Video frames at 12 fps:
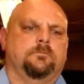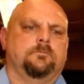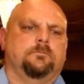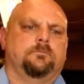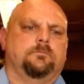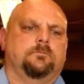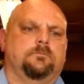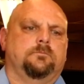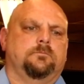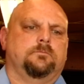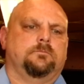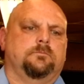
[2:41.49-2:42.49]

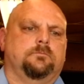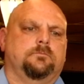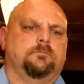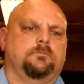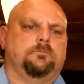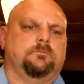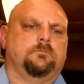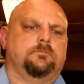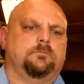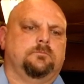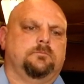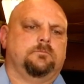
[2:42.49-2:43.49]

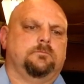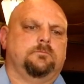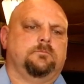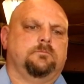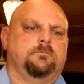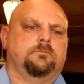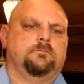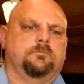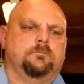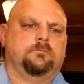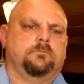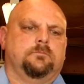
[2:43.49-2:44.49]

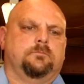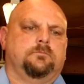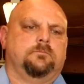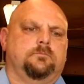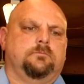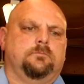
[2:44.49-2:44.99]
This person isn't speaking.